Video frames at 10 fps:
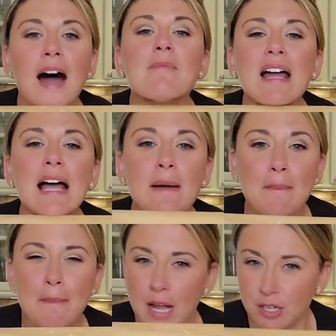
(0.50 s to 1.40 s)
I'm not
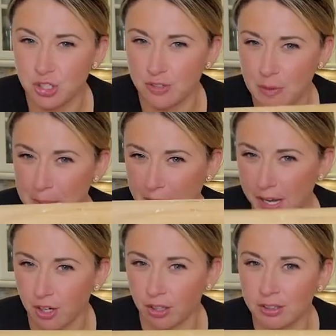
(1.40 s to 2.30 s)
much of a
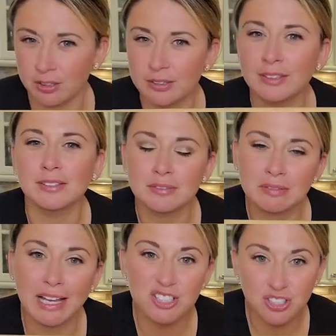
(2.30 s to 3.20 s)
baker.
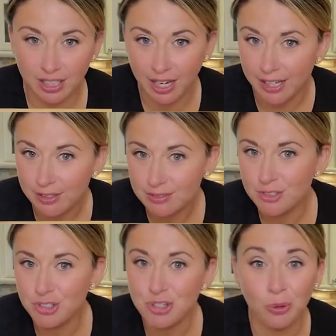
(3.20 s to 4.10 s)
Actually, I
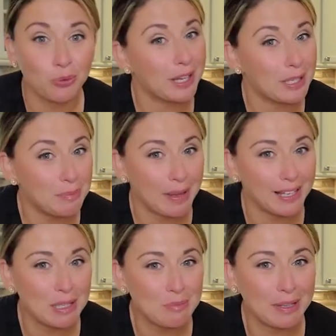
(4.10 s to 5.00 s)
don't like
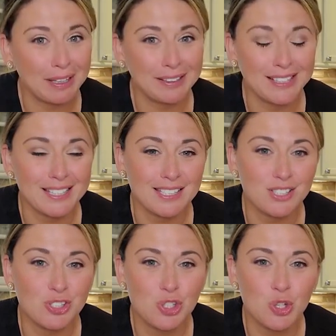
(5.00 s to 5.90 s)
baking because
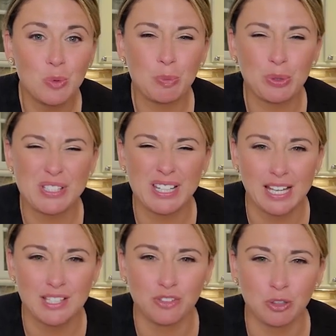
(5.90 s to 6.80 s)
it's too
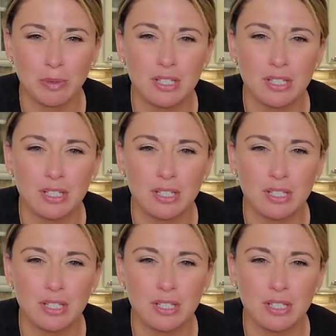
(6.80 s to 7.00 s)
precise for me.